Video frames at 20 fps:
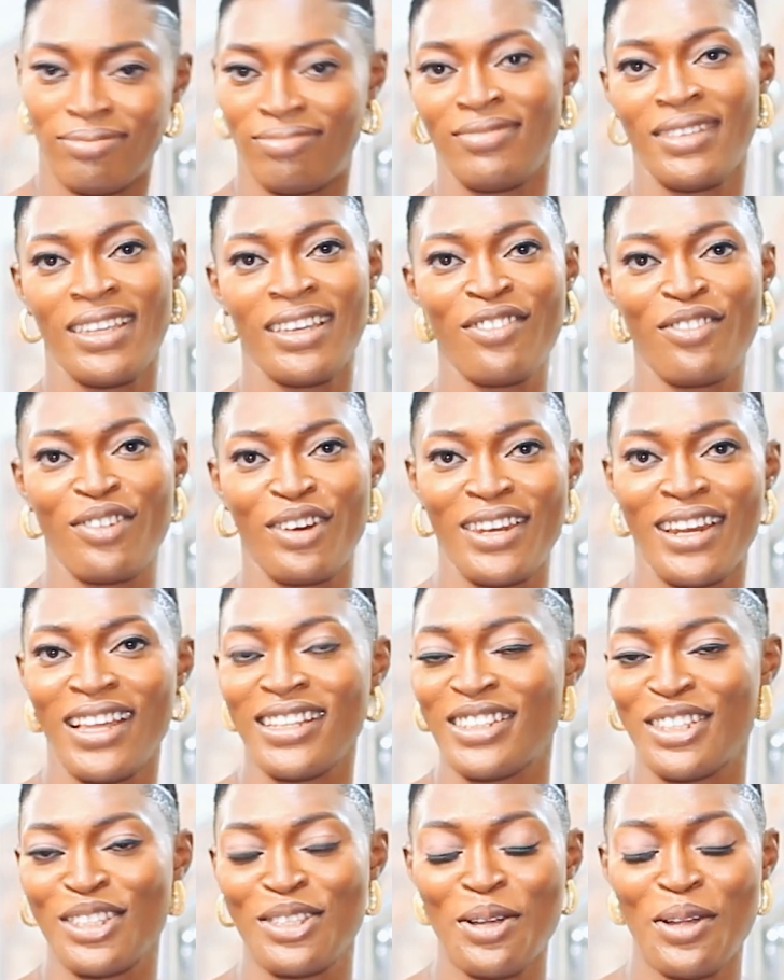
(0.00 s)

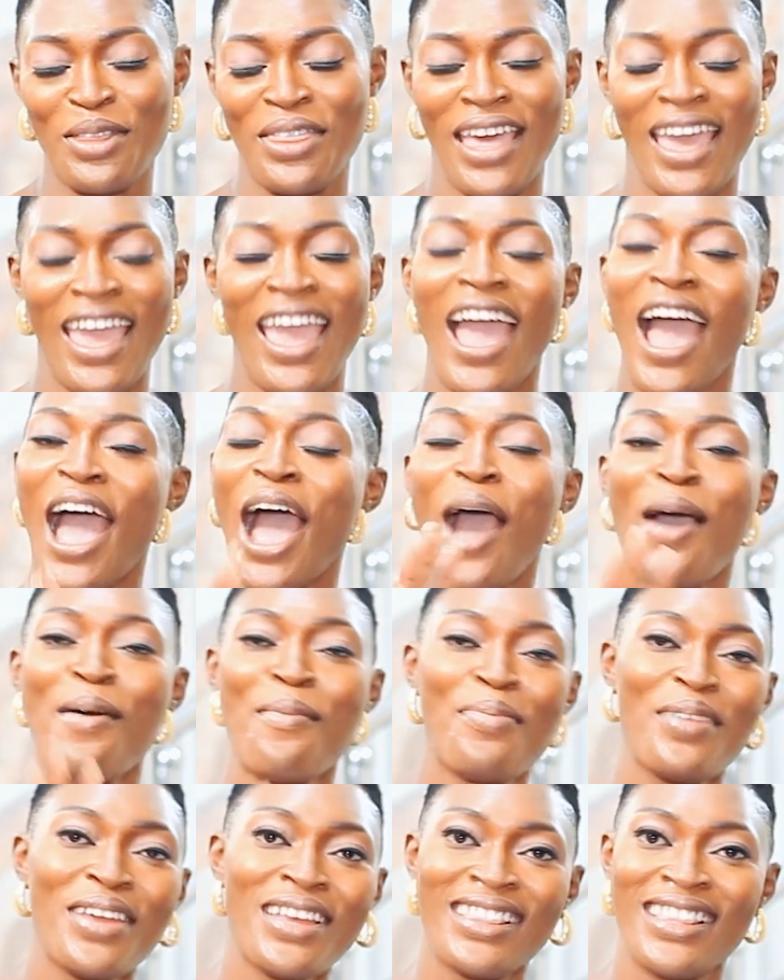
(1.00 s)
ingredient is not there.
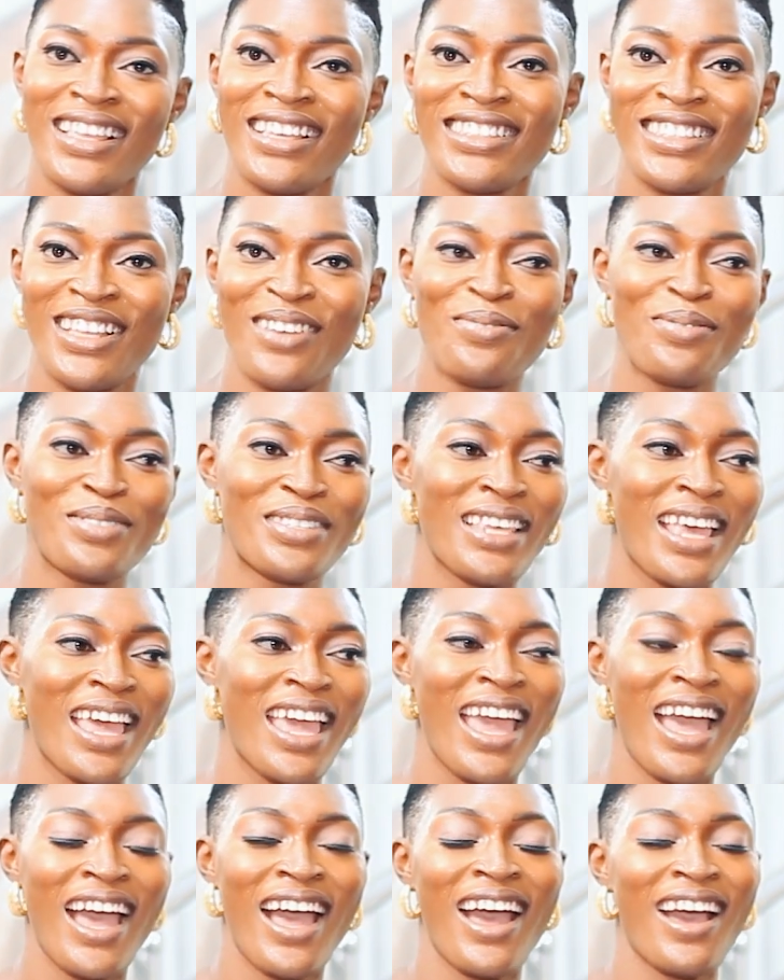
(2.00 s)
I'll bring this, they will
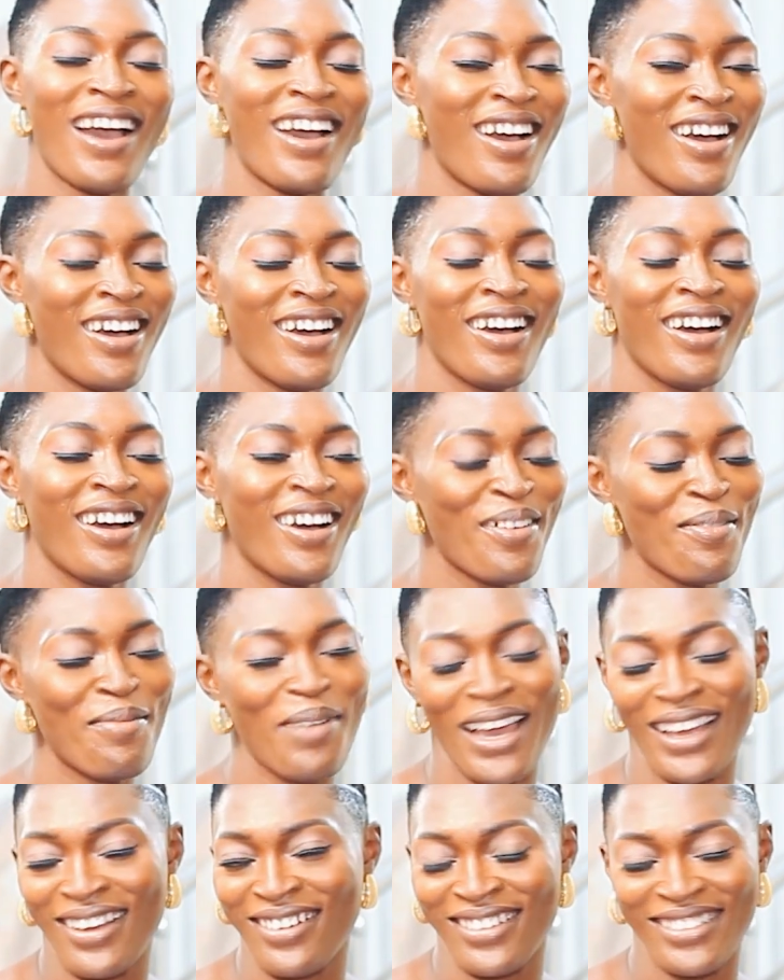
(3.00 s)
say,
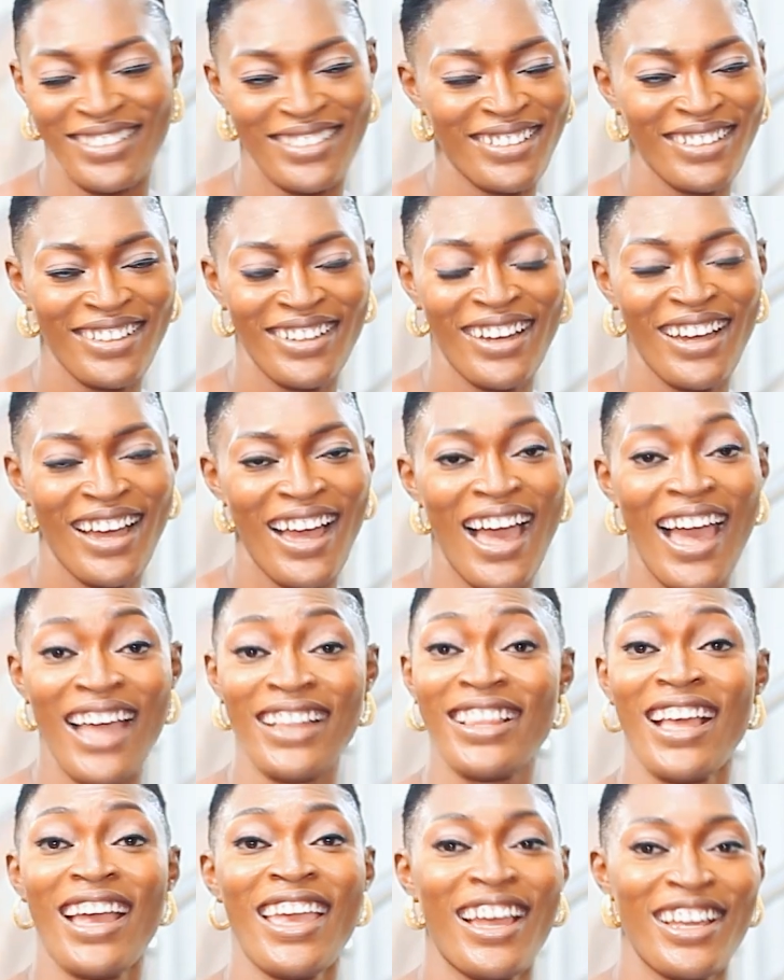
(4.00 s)
my God, I
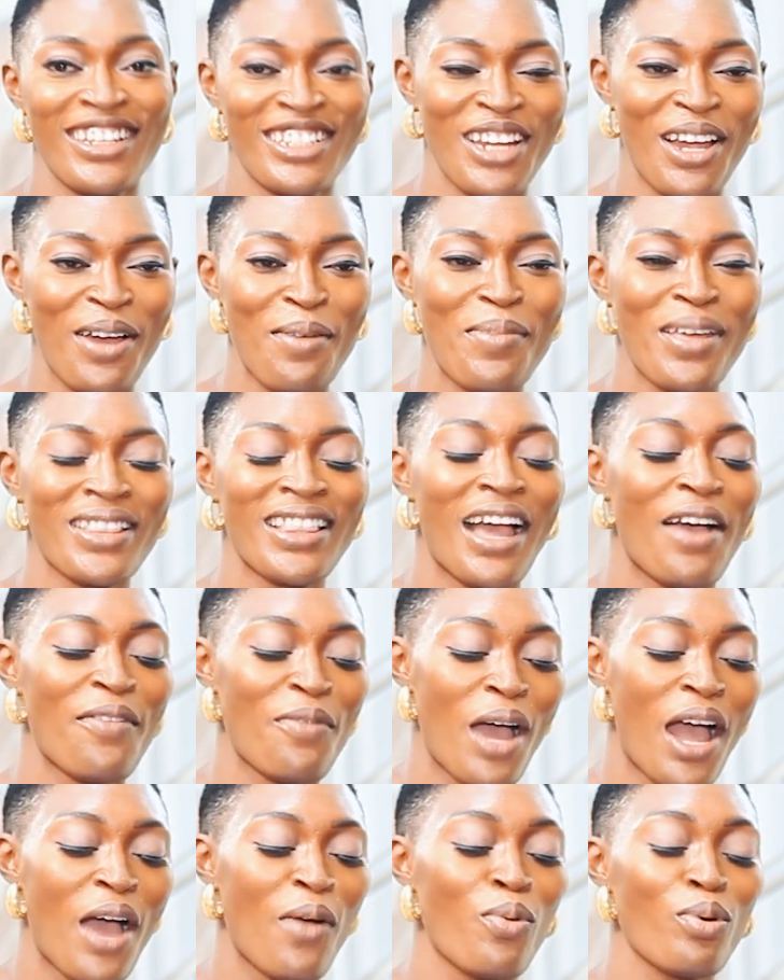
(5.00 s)
tire, but
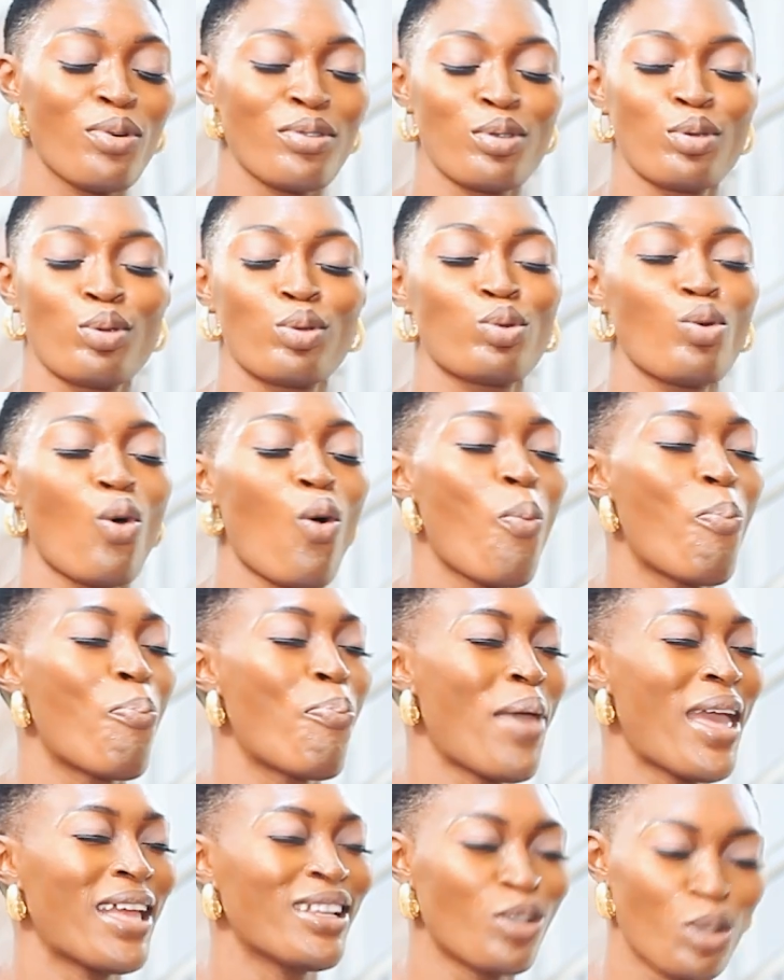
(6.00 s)
I was so
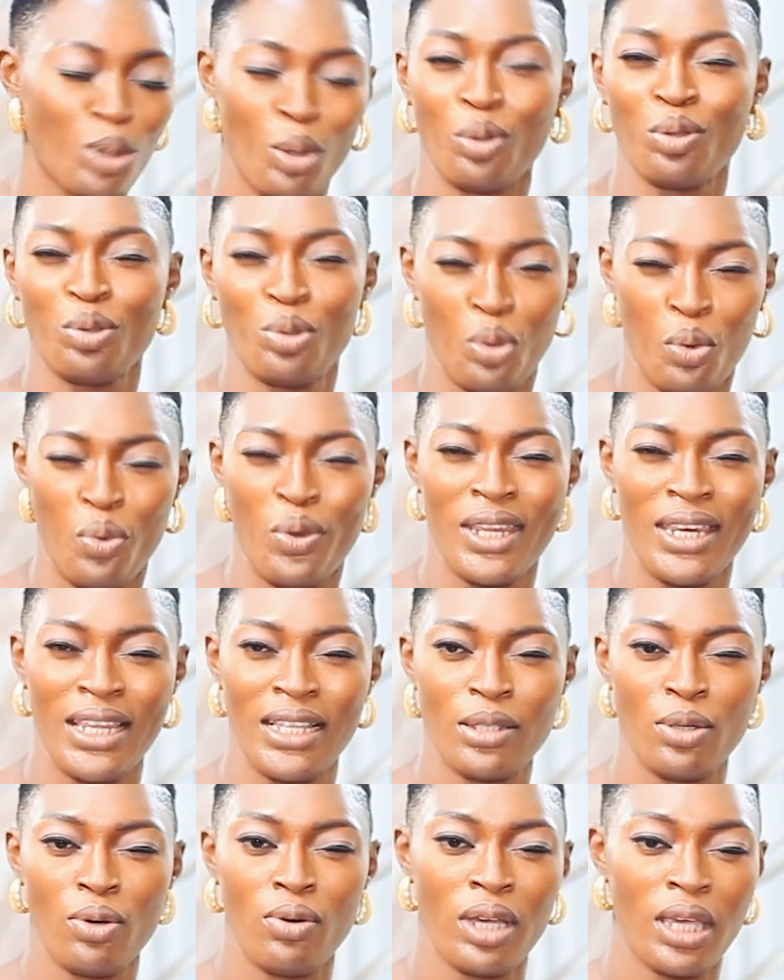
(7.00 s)
bent on doing
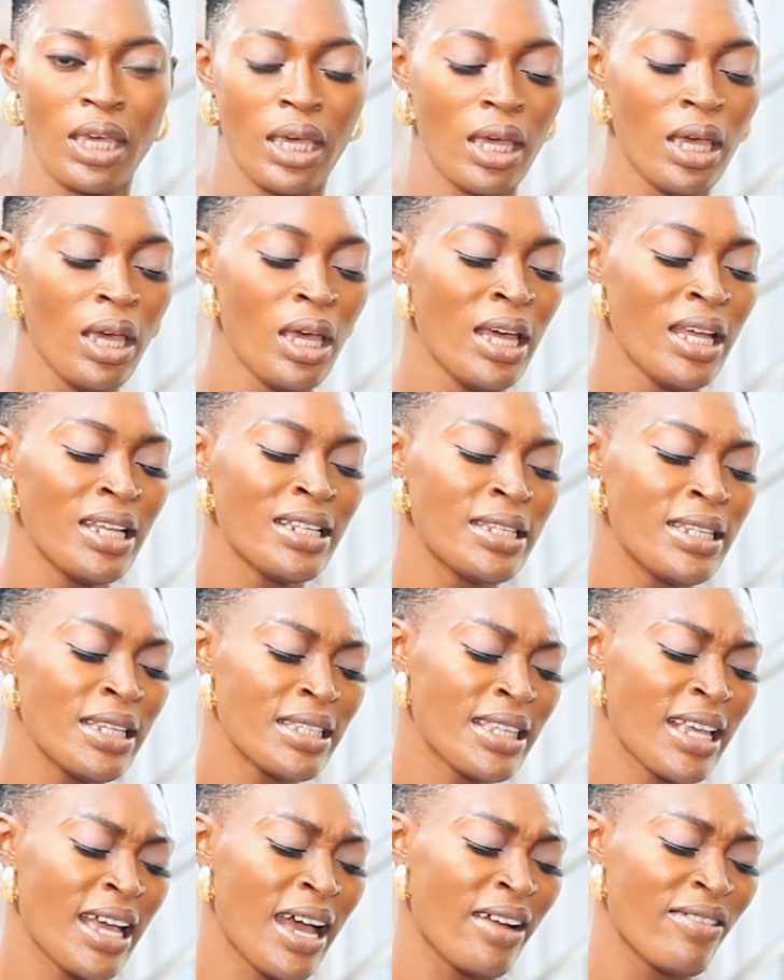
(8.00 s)
it. Okay,
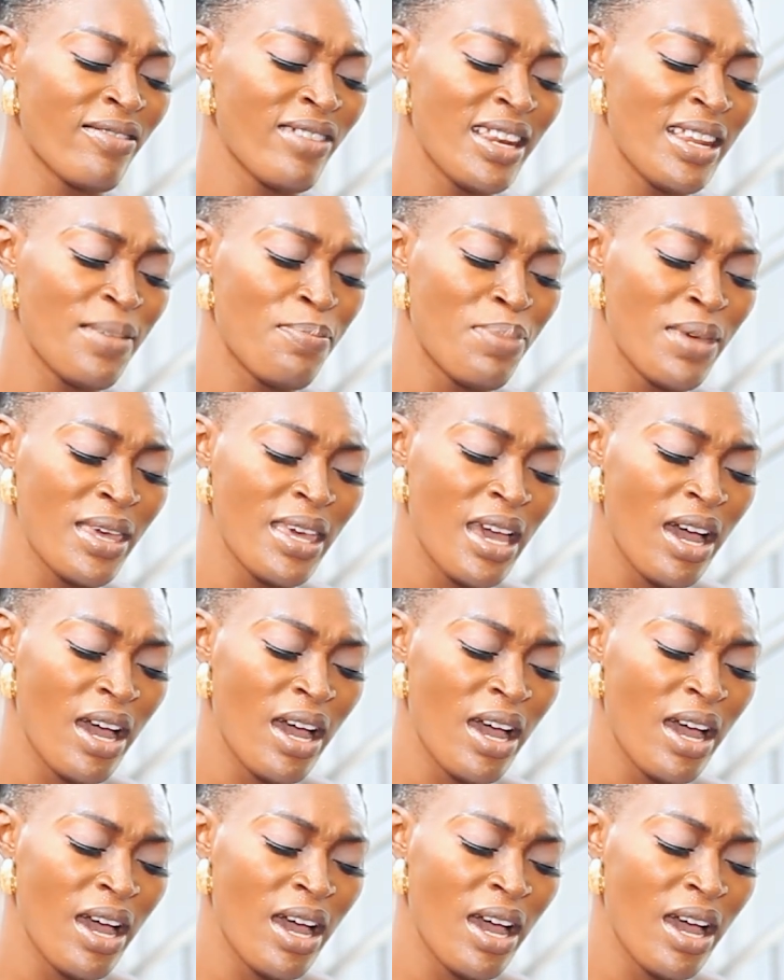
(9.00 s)
this can really be